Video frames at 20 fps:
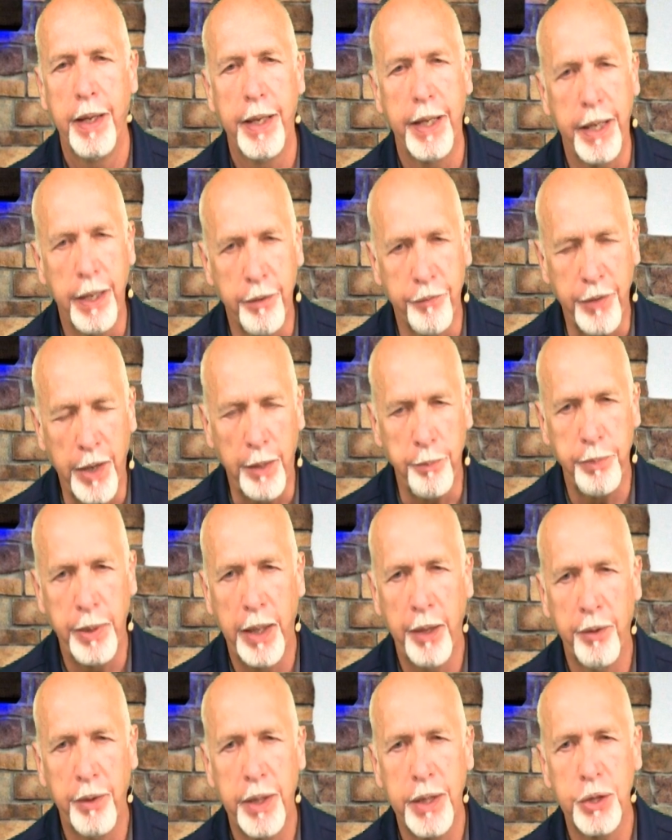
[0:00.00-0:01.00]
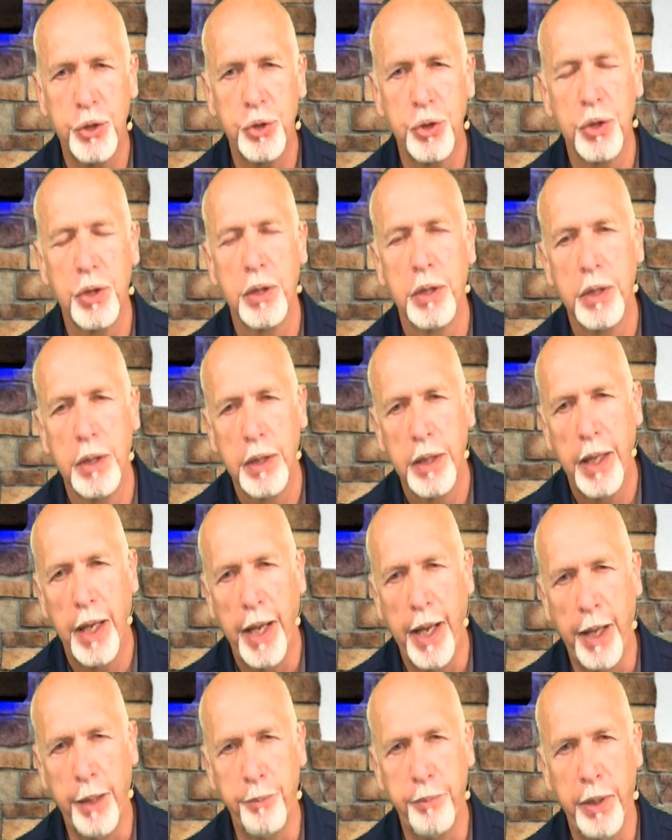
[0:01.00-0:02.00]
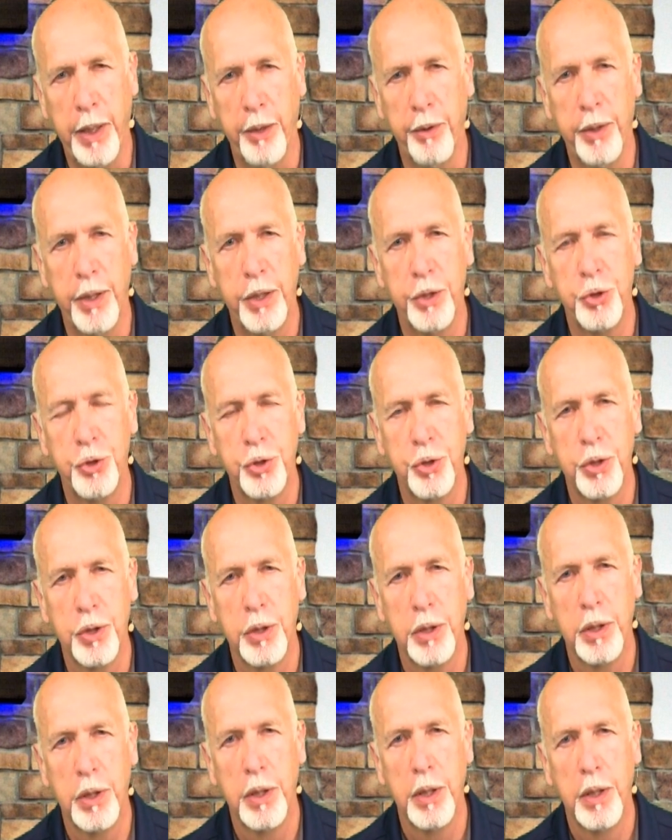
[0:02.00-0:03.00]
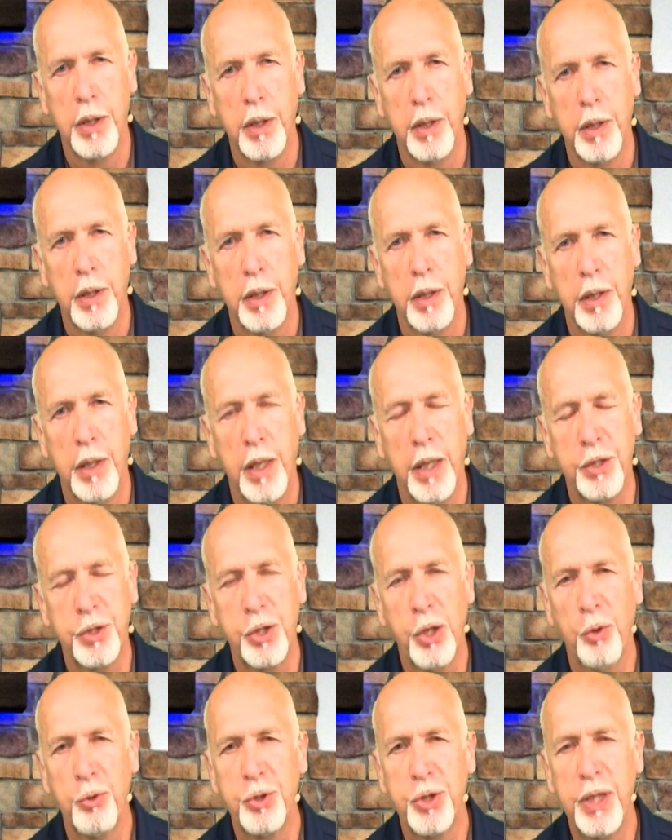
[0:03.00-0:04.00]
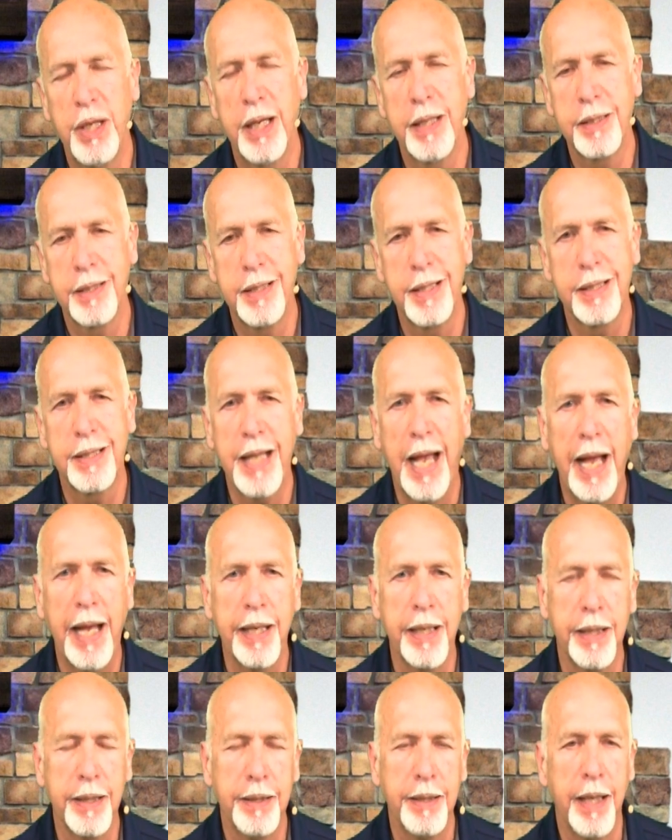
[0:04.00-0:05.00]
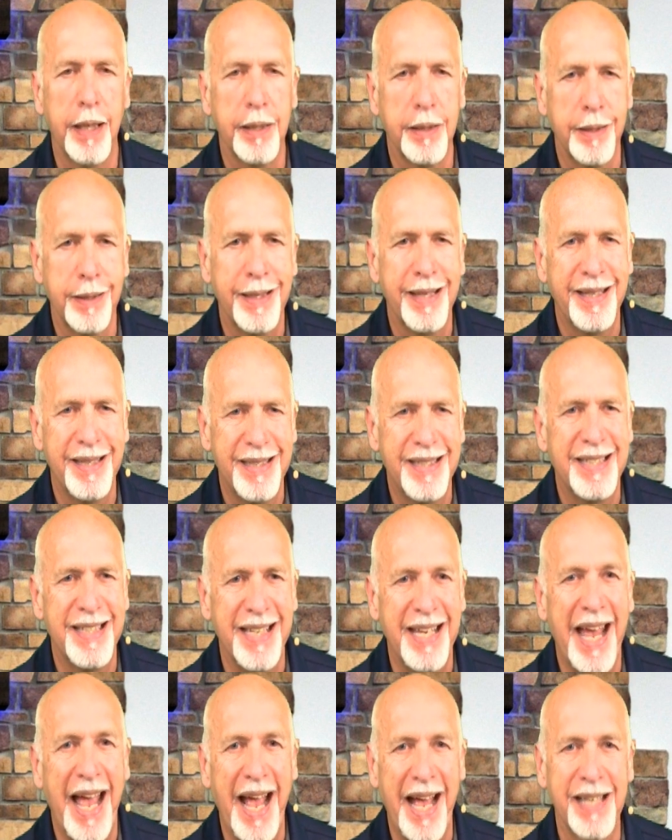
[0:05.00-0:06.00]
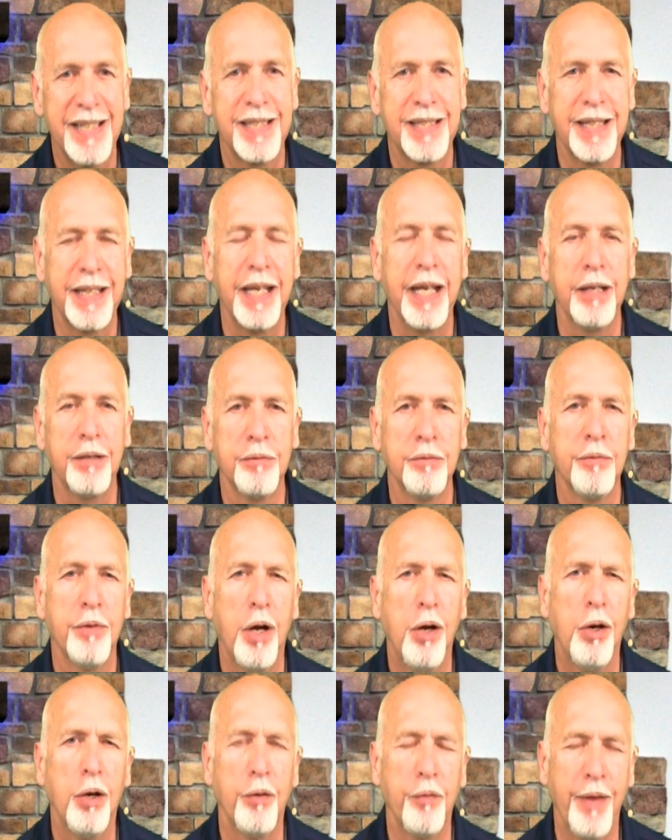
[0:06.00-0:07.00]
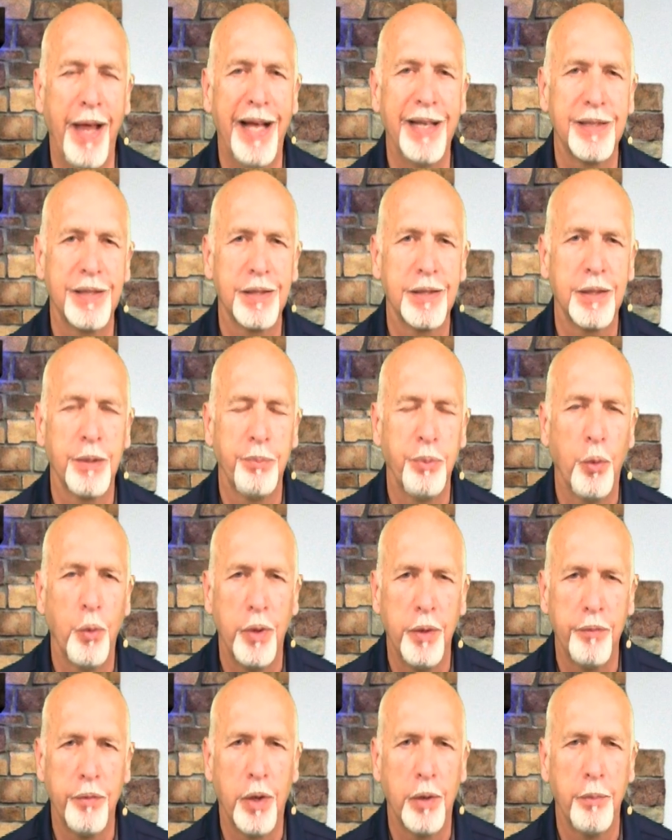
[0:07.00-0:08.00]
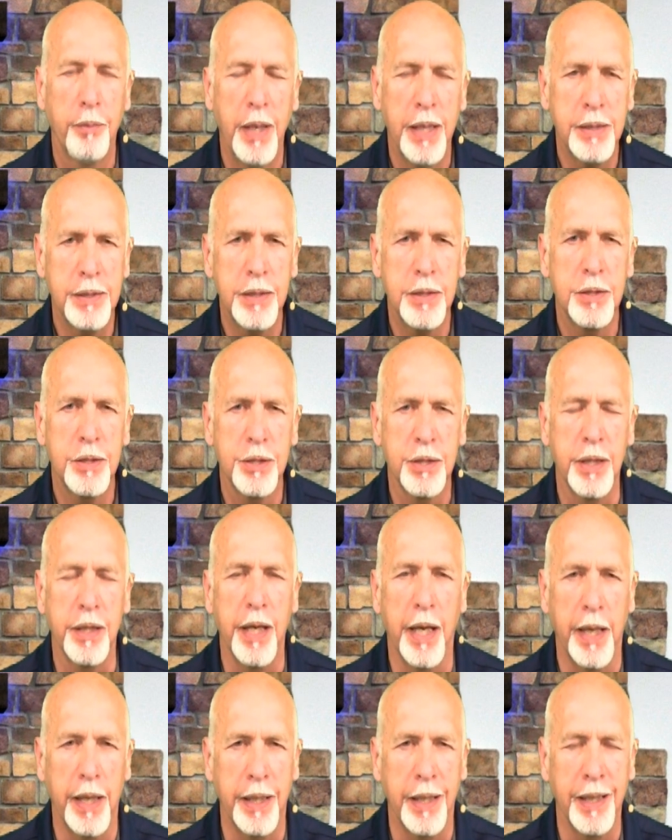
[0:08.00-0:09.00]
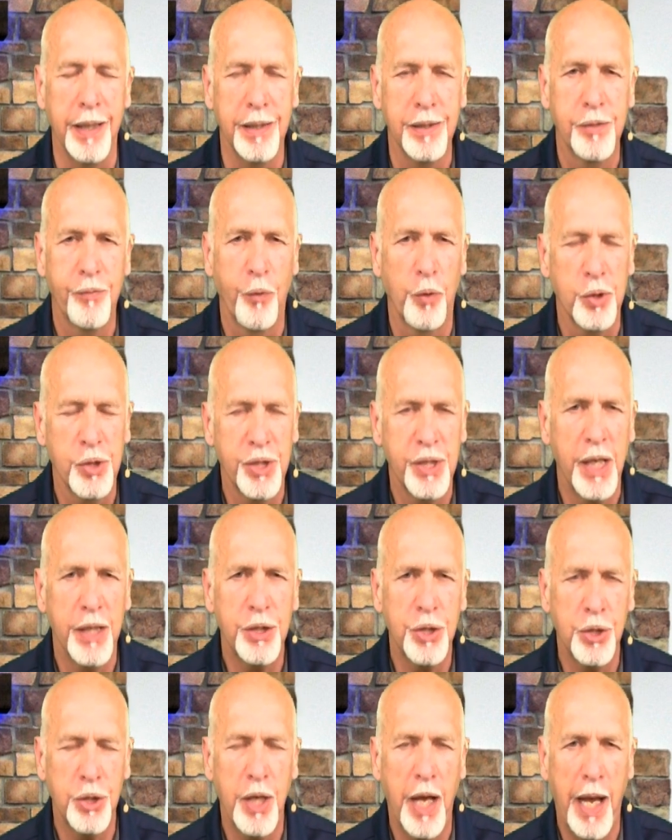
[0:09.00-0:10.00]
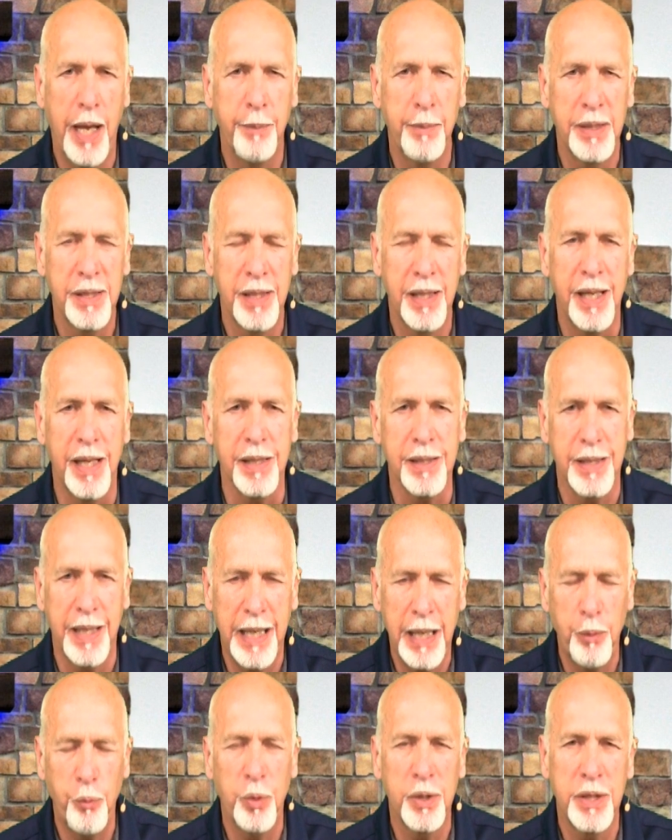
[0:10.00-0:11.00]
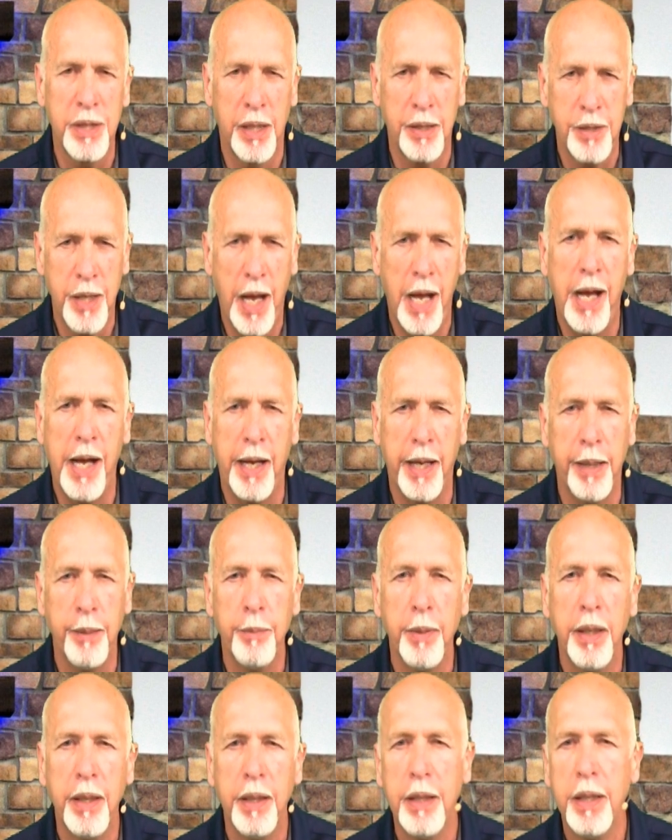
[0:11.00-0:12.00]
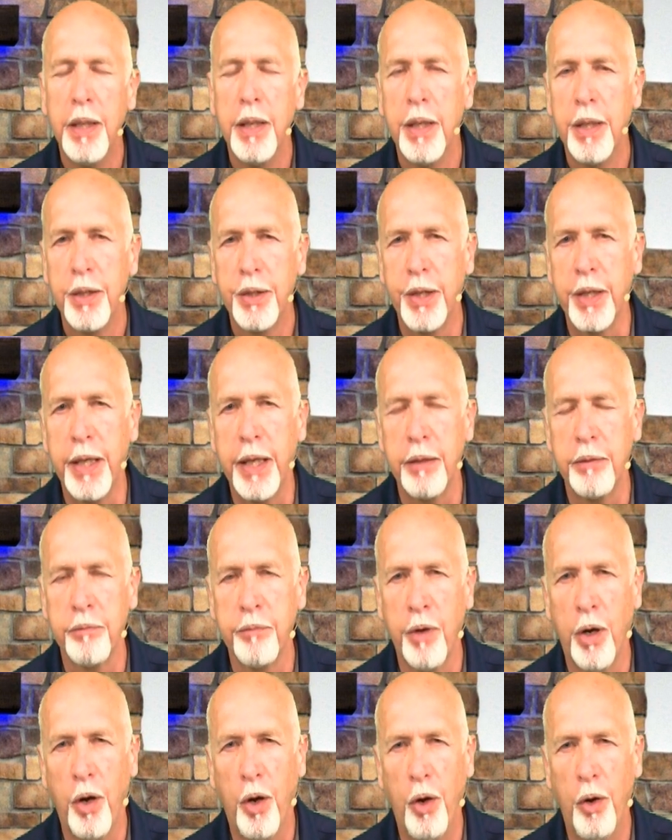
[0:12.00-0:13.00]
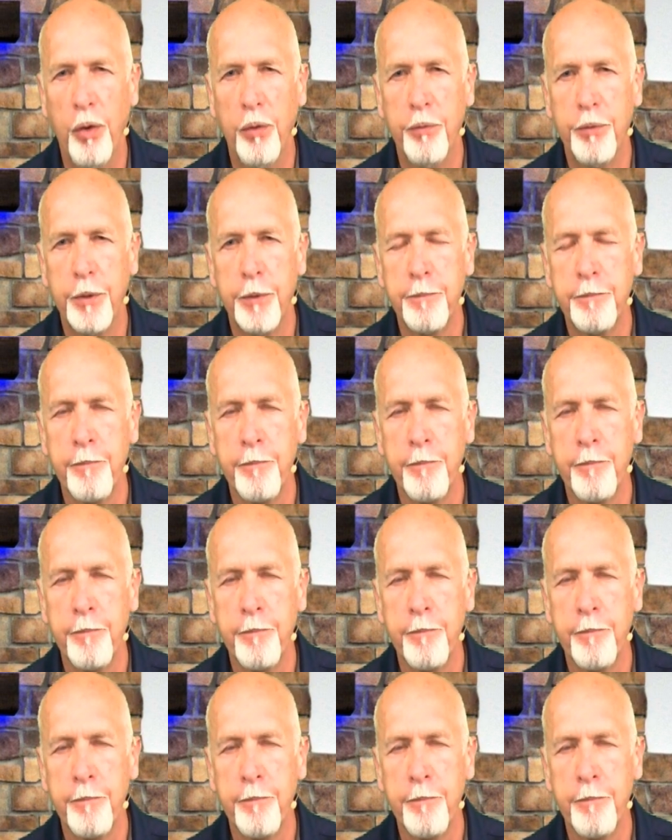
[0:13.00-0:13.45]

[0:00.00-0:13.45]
If I perish, I perish. And so she has decided that she has to get involved. That's the point of our message today is for such a time as this, it was a time to get involved.